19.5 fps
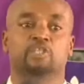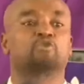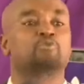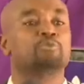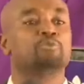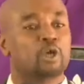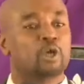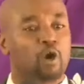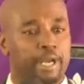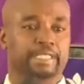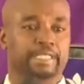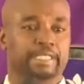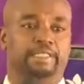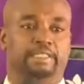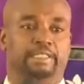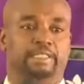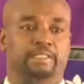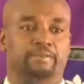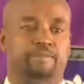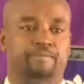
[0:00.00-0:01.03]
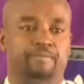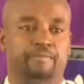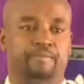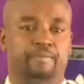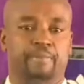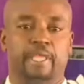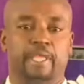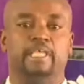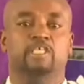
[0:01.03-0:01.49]
To be honest,
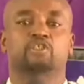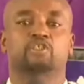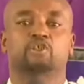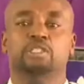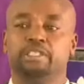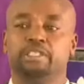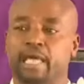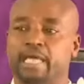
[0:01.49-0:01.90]
it's not